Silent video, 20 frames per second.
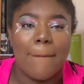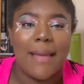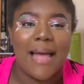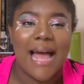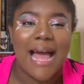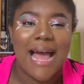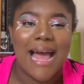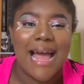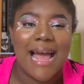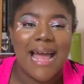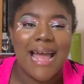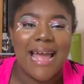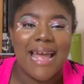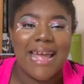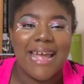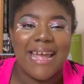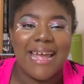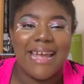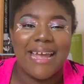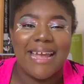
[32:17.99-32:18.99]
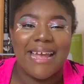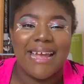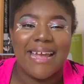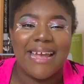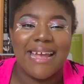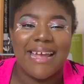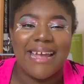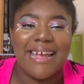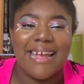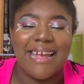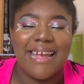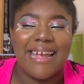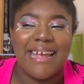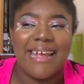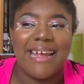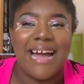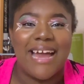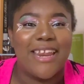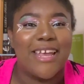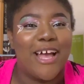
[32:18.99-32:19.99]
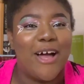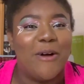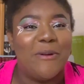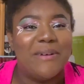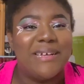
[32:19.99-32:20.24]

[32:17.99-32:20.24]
I gotta go.